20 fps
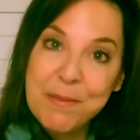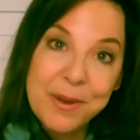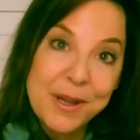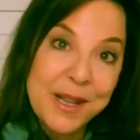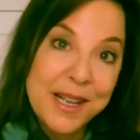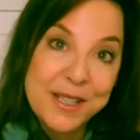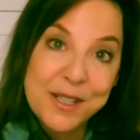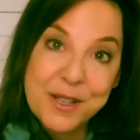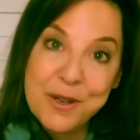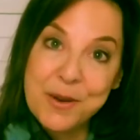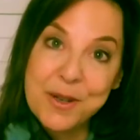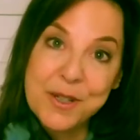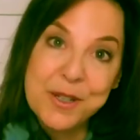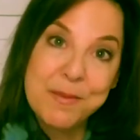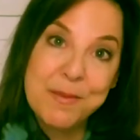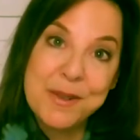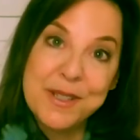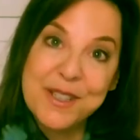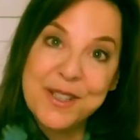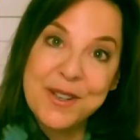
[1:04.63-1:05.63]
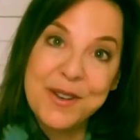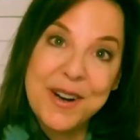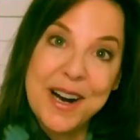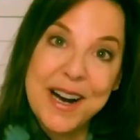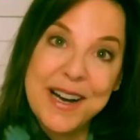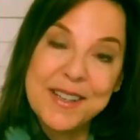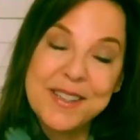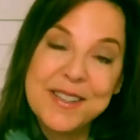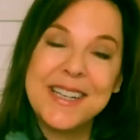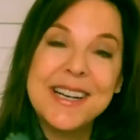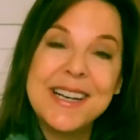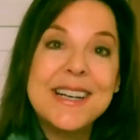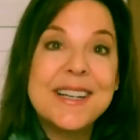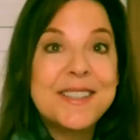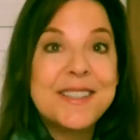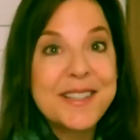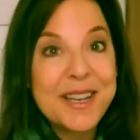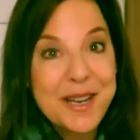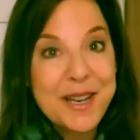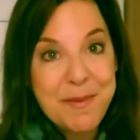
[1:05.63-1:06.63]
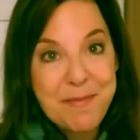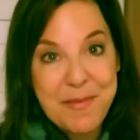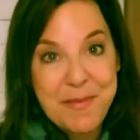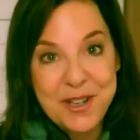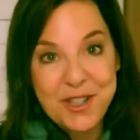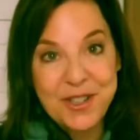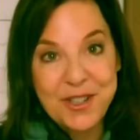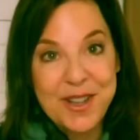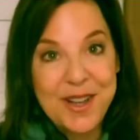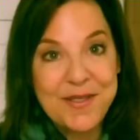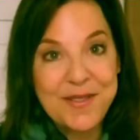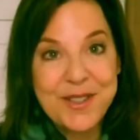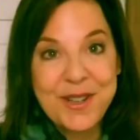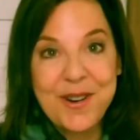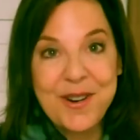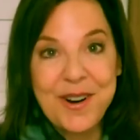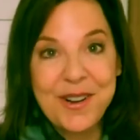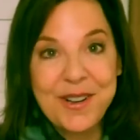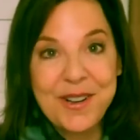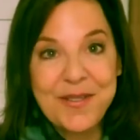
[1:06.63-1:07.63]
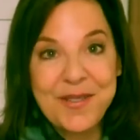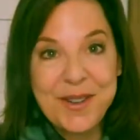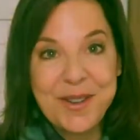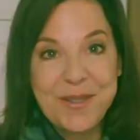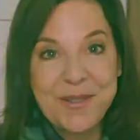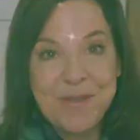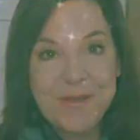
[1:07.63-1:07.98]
blessed Christmas, you guys. Sending much love to all of you.